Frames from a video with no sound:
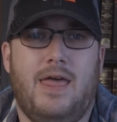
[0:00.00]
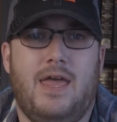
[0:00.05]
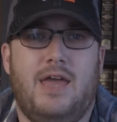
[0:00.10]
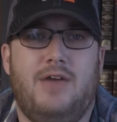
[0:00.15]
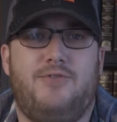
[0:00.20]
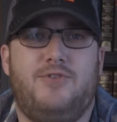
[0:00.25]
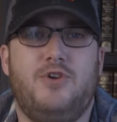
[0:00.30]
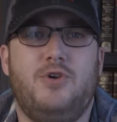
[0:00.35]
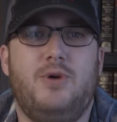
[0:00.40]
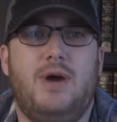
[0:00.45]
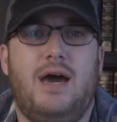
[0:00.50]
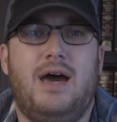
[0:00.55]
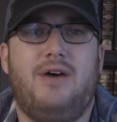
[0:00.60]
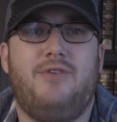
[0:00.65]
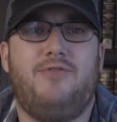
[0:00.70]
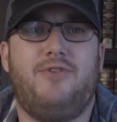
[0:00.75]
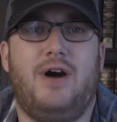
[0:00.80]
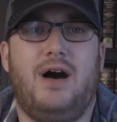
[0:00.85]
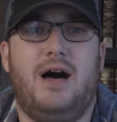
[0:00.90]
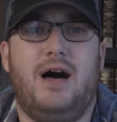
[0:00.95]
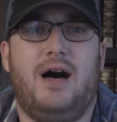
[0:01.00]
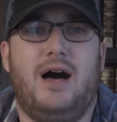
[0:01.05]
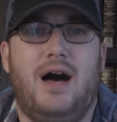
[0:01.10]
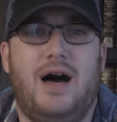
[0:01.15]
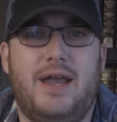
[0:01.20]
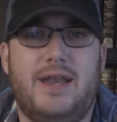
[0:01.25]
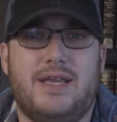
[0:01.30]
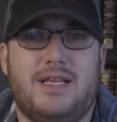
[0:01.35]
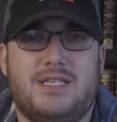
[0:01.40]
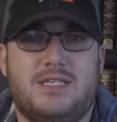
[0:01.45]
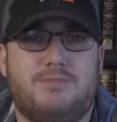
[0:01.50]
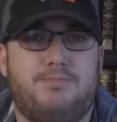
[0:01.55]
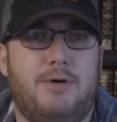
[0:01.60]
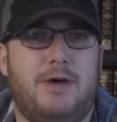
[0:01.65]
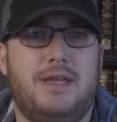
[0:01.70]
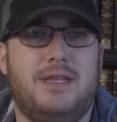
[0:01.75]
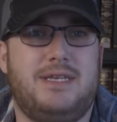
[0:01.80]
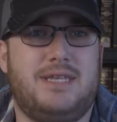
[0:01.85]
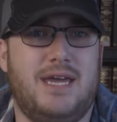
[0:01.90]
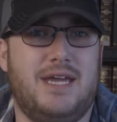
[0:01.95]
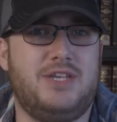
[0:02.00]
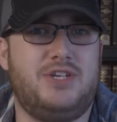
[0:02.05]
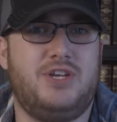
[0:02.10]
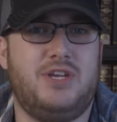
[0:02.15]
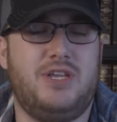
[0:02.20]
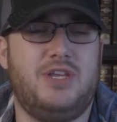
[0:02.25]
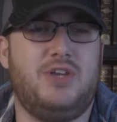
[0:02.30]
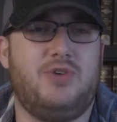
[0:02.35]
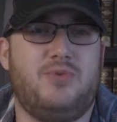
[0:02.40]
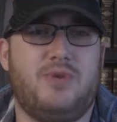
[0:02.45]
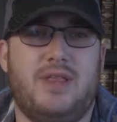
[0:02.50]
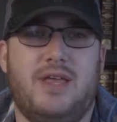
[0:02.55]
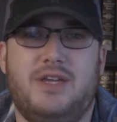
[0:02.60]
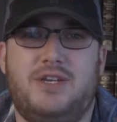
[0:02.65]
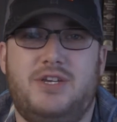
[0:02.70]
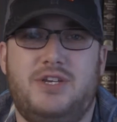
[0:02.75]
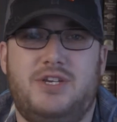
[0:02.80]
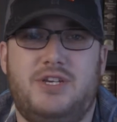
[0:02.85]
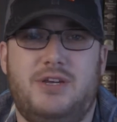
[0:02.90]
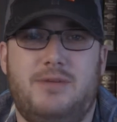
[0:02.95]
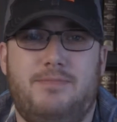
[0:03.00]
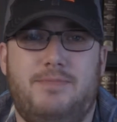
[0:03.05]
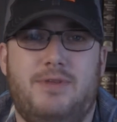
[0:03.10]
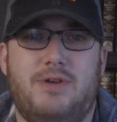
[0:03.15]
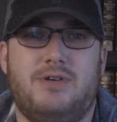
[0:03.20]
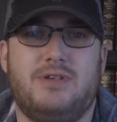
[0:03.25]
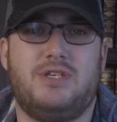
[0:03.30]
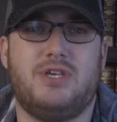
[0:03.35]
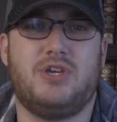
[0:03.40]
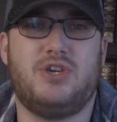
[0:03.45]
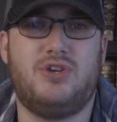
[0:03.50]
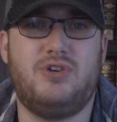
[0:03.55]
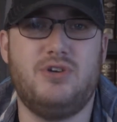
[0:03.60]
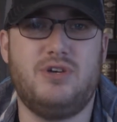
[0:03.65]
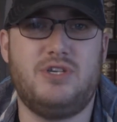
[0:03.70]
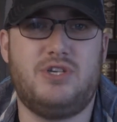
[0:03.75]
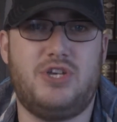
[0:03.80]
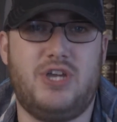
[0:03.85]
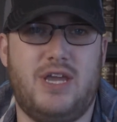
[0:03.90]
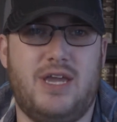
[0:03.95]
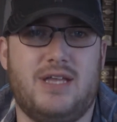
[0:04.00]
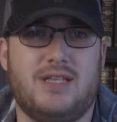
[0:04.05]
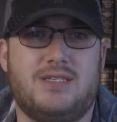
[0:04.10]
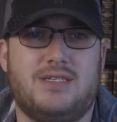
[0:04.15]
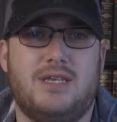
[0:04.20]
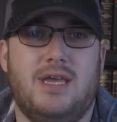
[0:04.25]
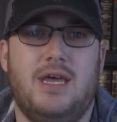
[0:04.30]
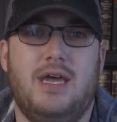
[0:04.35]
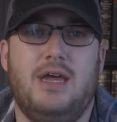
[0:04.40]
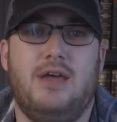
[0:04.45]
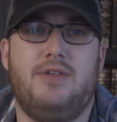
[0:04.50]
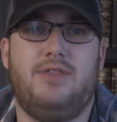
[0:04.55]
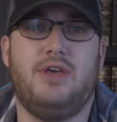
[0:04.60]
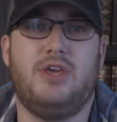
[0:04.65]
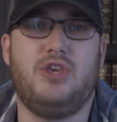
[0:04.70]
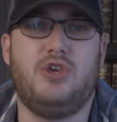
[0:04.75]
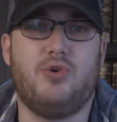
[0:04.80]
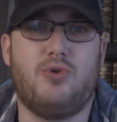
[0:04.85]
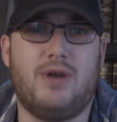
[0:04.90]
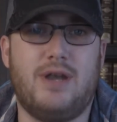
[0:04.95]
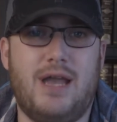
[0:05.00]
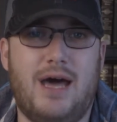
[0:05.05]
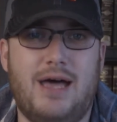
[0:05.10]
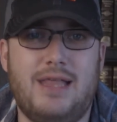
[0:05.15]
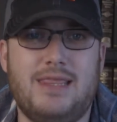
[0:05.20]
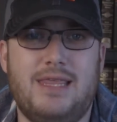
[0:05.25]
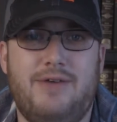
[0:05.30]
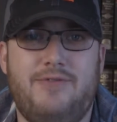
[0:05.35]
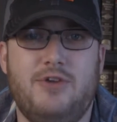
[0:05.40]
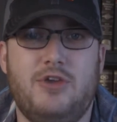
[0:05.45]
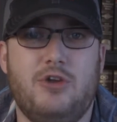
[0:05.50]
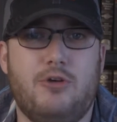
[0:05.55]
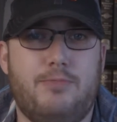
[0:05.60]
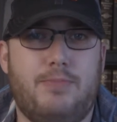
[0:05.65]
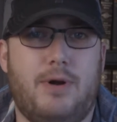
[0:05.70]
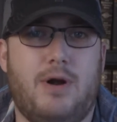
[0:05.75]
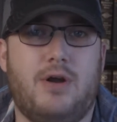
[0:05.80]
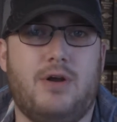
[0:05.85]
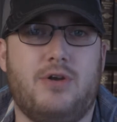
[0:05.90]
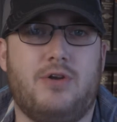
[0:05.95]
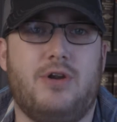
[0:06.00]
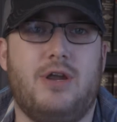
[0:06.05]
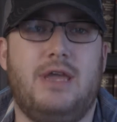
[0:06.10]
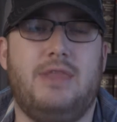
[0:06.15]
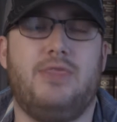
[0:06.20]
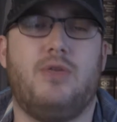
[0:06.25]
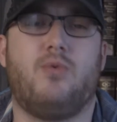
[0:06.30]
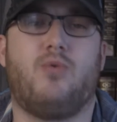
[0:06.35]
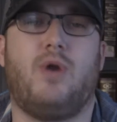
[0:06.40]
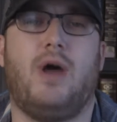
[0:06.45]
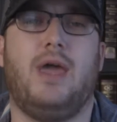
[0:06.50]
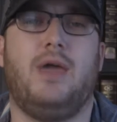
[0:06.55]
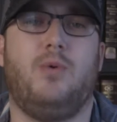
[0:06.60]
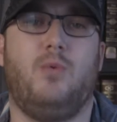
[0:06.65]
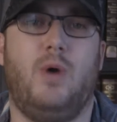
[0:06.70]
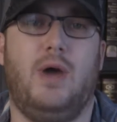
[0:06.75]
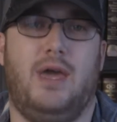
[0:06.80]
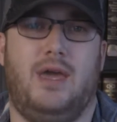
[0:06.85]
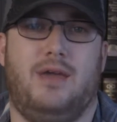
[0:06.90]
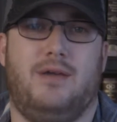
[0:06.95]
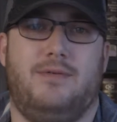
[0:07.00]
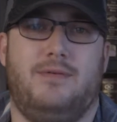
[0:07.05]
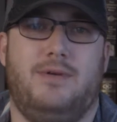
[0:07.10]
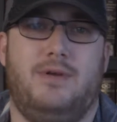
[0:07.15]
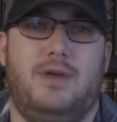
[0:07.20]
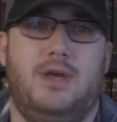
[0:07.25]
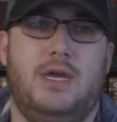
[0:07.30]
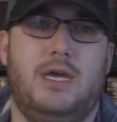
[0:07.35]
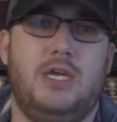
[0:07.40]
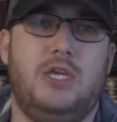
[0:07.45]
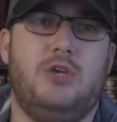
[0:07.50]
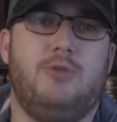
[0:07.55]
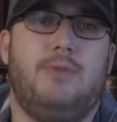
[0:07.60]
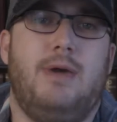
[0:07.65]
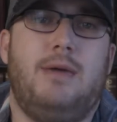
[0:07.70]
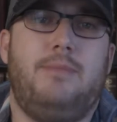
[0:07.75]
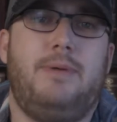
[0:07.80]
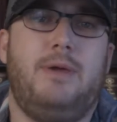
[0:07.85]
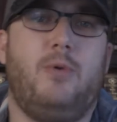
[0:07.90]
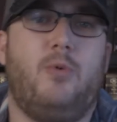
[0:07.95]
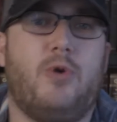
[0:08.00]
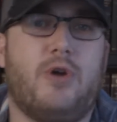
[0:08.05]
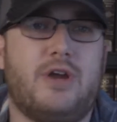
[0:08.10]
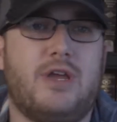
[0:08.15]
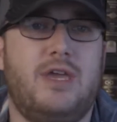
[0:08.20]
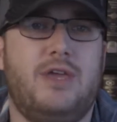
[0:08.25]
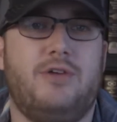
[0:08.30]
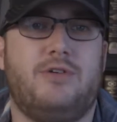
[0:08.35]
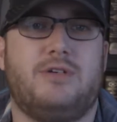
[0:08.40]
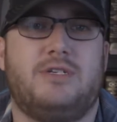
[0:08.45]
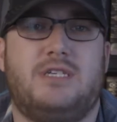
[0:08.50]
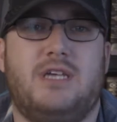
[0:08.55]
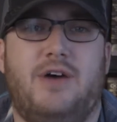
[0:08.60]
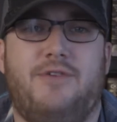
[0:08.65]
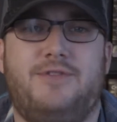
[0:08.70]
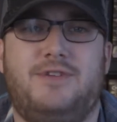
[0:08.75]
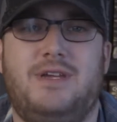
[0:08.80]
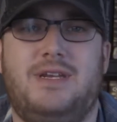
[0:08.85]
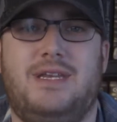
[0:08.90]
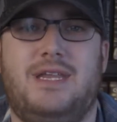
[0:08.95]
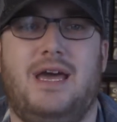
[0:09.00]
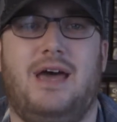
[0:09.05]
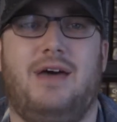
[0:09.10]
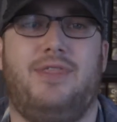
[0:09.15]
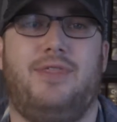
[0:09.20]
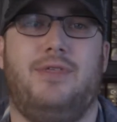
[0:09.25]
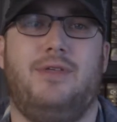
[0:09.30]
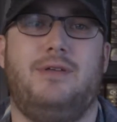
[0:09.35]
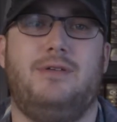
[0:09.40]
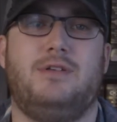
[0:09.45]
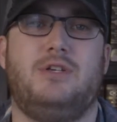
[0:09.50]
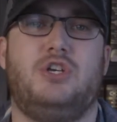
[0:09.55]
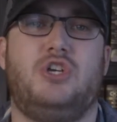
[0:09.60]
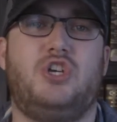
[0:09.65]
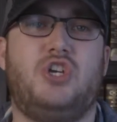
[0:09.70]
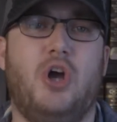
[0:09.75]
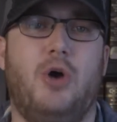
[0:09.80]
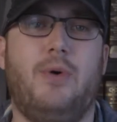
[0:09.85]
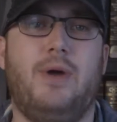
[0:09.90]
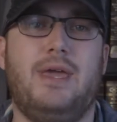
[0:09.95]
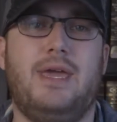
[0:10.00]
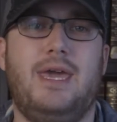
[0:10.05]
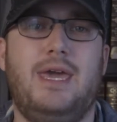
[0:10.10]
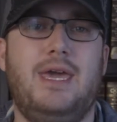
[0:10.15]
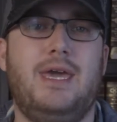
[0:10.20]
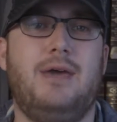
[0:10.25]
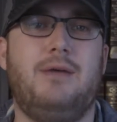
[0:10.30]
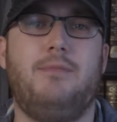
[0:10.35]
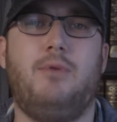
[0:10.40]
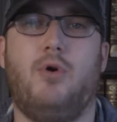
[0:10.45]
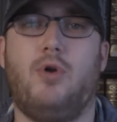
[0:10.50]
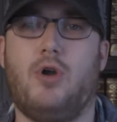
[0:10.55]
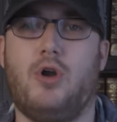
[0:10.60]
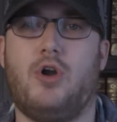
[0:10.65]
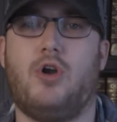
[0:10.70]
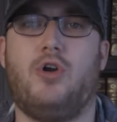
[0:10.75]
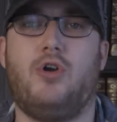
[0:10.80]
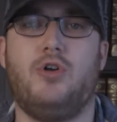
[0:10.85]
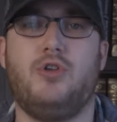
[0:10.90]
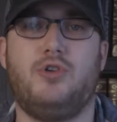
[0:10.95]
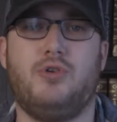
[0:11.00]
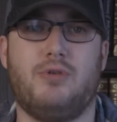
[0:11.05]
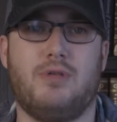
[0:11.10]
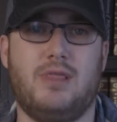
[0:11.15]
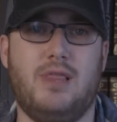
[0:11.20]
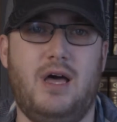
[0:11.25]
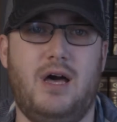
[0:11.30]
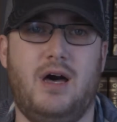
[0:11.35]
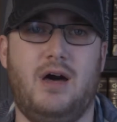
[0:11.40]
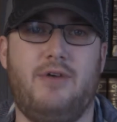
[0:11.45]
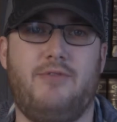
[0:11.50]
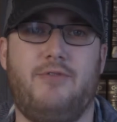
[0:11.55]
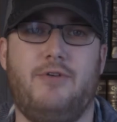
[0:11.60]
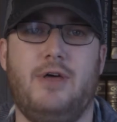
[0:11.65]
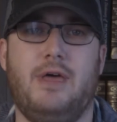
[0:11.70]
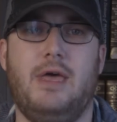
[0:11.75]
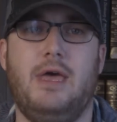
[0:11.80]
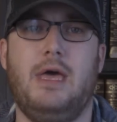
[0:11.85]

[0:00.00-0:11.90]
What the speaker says: If you have unexplained tension in your relationship, there is a good chance that you're not loving your partner in the right way. You may be working yourself to death, showing him or her your love,